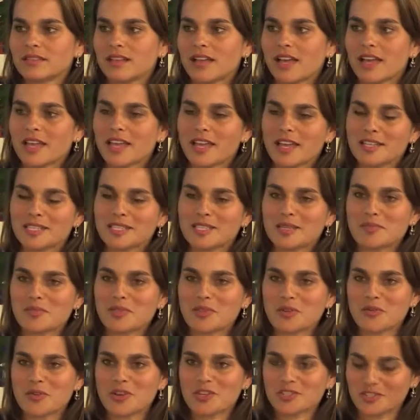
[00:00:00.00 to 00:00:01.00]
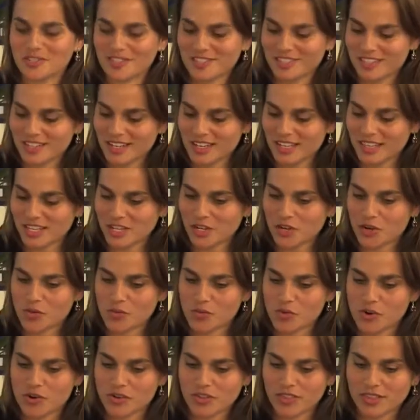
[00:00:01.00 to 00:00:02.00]
Again, some of the questions that I think are
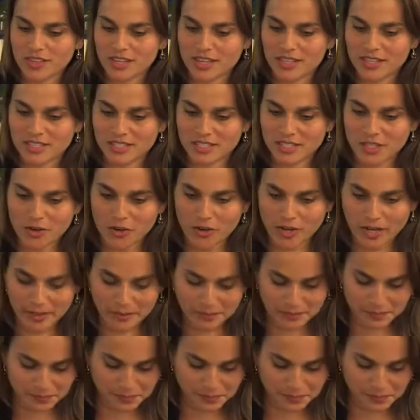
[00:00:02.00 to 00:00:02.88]
worth considering.